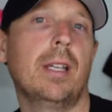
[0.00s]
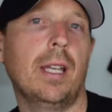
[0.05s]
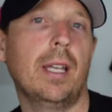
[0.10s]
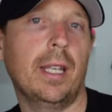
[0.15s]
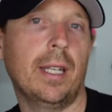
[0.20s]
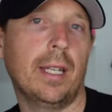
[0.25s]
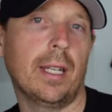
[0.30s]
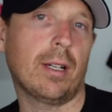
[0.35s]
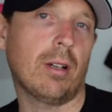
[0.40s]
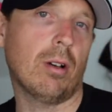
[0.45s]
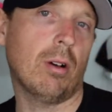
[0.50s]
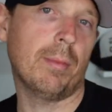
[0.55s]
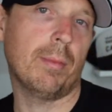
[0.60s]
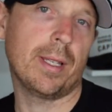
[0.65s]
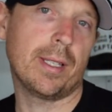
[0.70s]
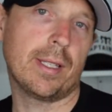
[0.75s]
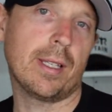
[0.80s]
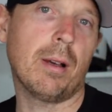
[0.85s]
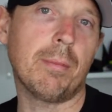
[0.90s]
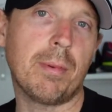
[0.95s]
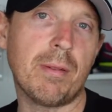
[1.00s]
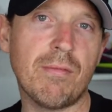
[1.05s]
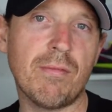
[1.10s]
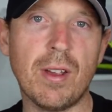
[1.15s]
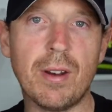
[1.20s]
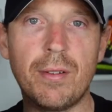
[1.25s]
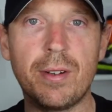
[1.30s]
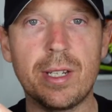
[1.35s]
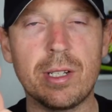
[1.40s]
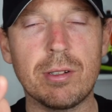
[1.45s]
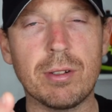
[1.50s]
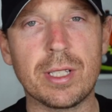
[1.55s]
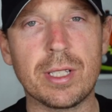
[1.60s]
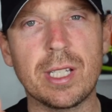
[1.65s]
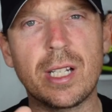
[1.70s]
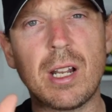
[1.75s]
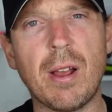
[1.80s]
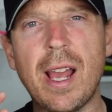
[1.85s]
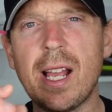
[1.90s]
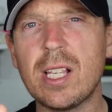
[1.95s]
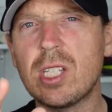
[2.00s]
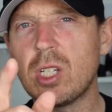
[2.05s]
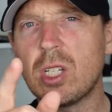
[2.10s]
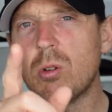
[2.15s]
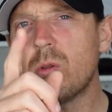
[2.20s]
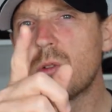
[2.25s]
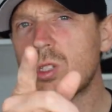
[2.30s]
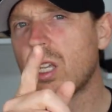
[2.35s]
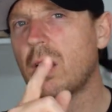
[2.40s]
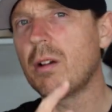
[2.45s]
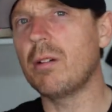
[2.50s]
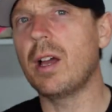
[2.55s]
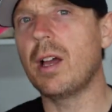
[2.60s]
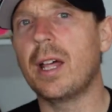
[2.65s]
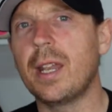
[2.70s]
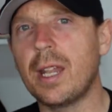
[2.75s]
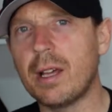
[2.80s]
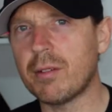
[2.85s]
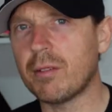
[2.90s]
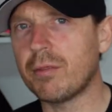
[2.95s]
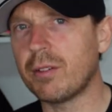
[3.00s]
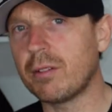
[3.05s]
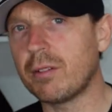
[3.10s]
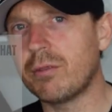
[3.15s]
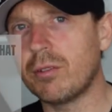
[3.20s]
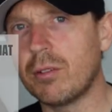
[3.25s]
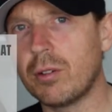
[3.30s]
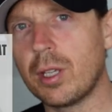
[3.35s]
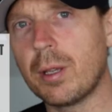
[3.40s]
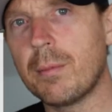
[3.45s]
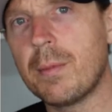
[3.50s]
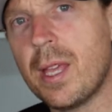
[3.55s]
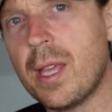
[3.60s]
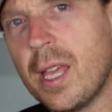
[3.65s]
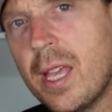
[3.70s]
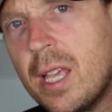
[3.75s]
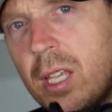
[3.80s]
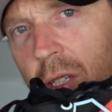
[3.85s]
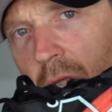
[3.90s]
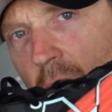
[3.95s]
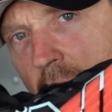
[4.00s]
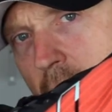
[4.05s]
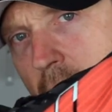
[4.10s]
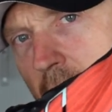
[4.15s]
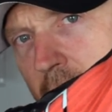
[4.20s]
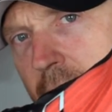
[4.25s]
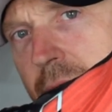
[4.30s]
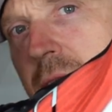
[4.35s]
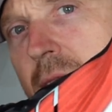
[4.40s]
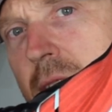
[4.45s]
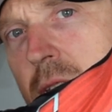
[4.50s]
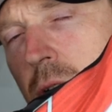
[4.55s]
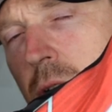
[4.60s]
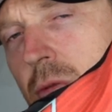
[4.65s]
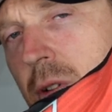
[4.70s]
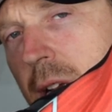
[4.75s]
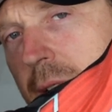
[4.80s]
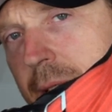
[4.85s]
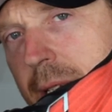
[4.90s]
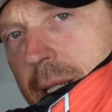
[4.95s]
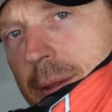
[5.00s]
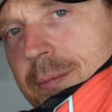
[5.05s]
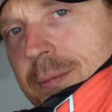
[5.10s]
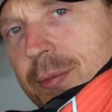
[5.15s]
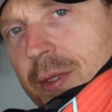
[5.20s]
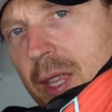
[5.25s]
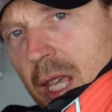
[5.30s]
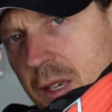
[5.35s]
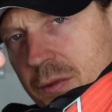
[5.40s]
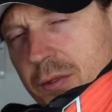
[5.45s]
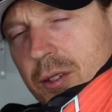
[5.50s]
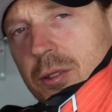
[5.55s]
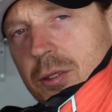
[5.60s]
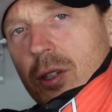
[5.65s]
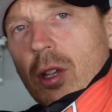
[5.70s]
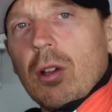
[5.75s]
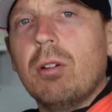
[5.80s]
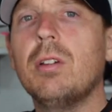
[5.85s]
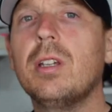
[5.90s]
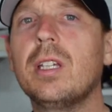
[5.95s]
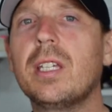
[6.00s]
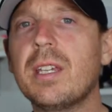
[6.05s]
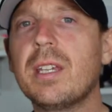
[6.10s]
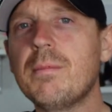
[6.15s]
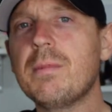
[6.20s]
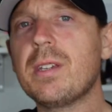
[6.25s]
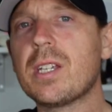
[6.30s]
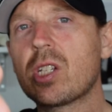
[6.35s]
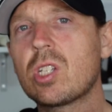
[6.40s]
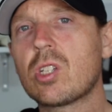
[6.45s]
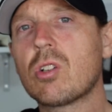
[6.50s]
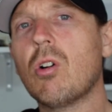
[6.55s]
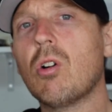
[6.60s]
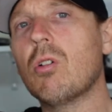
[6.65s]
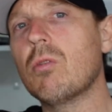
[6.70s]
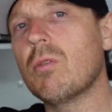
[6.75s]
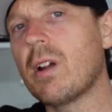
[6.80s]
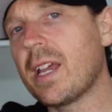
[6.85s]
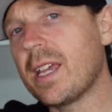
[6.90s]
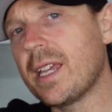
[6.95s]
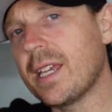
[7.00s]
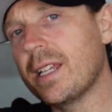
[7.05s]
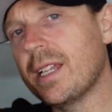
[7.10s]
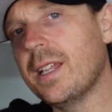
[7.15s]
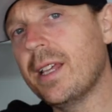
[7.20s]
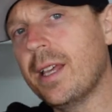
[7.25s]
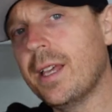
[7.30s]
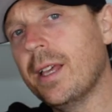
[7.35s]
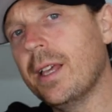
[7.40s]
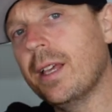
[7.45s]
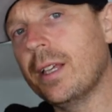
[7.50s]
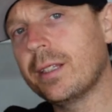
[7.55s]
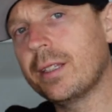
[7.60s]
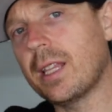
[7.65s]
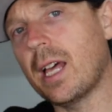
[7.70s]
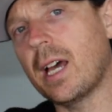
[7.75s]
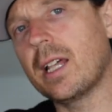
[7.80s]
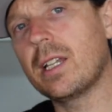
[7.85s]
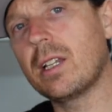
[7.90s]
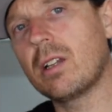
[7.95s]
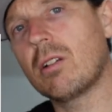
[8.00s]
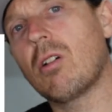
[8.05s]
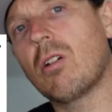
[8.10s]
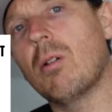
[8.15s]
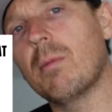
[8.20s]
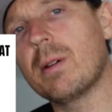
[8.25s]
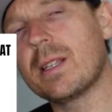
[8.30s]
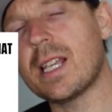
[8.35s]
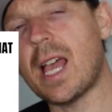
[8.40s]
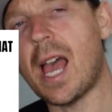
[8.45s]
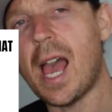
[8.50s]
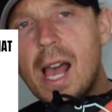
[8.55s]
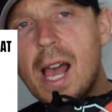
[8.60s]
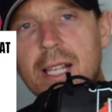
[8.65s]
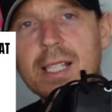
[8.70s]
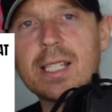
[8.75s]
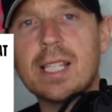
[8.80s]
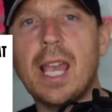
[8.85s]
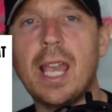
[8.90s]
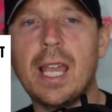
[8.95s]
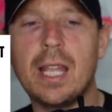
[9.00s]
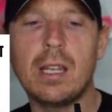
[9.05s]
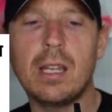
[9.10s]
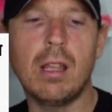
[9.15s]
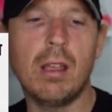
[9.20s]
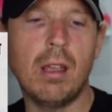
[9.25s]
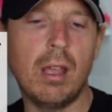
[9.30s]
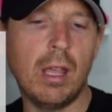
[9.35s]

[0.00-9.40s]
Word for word: in the comments. I'll be very interested. Actually, also another thing for you, do you have these already? If you do, give me a score rating down in the comments, out of 10,